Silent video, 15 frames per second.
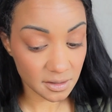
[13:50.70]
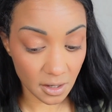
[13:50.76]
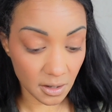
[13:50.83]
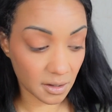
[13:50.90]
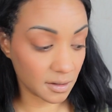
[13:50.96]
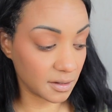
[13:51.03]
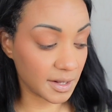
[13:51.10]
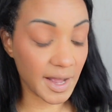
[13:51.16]

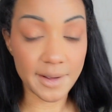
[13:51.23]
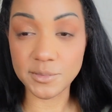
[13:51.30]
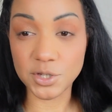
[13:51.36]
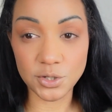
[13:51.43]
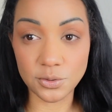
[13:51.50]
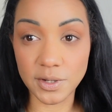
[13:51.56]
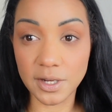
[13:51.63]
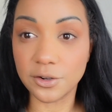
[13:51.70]
all I'm
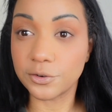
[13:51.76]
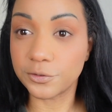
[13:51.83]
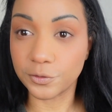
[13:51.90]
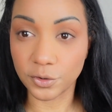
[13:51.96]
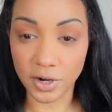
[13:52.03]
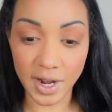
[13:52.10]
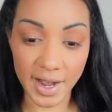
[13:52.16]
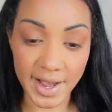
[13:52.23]
doing
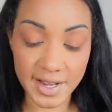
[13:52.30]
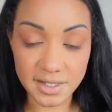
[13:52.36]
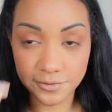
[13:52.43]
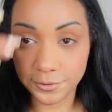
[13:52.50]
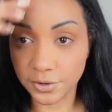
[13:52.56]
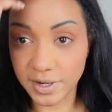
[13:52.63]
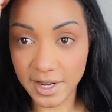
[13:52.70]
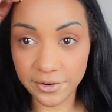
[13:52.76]
for eyes
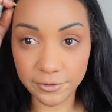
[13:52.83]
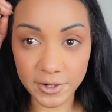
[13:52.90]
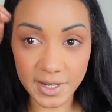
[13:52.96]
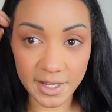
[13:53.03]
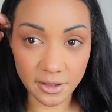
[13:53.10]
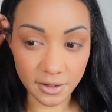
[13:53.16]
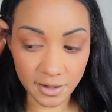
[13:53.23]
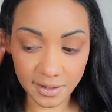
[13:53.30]
for an
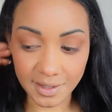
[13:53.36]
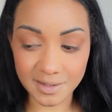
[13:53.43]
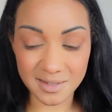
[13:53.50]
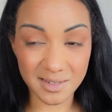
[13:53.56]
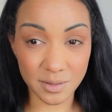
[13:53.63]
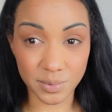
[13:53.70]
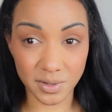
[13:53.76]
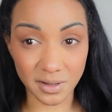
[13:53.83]
everyday look. That's
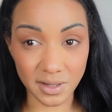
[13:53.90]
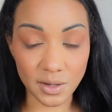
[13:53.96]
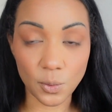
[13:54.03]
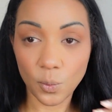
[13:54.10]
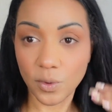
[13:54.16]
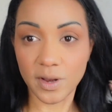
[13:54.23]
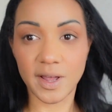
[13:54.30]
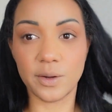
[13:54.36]
typically
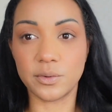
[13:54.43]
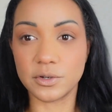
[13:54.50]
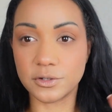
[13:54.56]
what I would